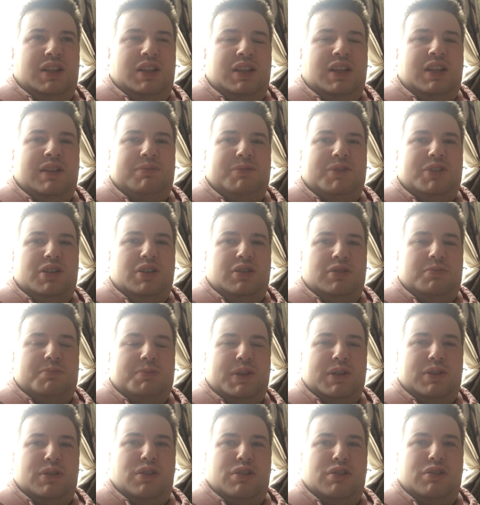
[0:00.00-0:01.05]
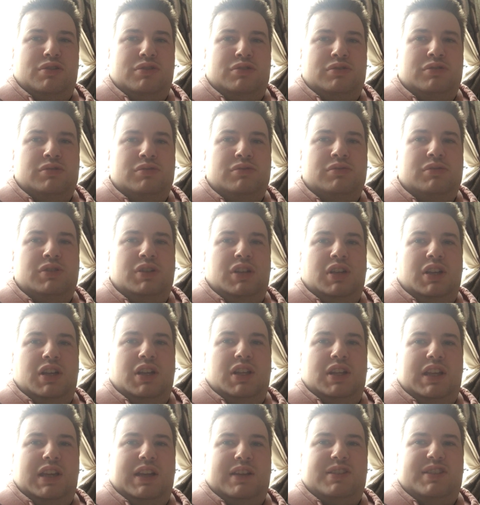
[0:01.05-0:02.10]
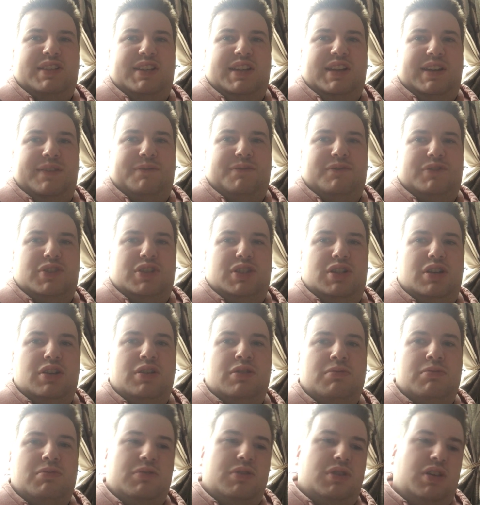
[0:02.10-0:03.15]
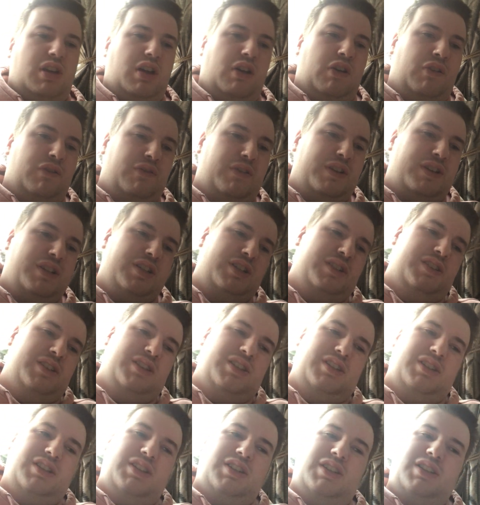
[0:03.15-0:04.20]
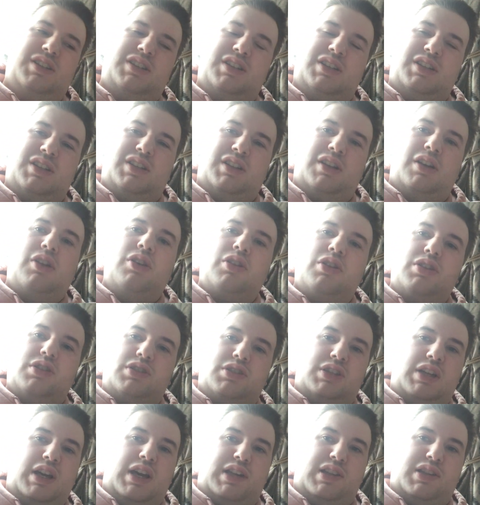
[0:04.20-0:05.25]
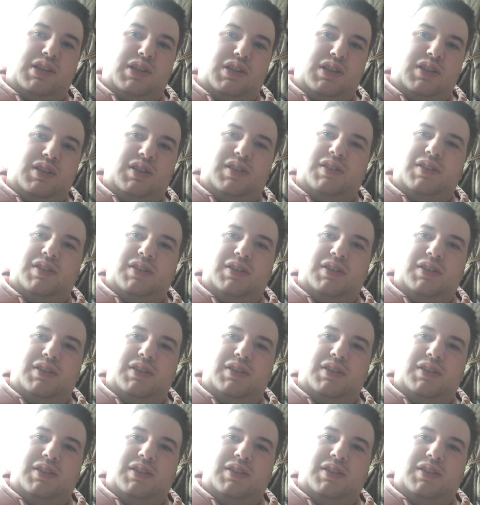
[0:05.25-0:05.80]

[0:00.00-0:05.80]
You have to go back to school. You have to have 2 COVID tests.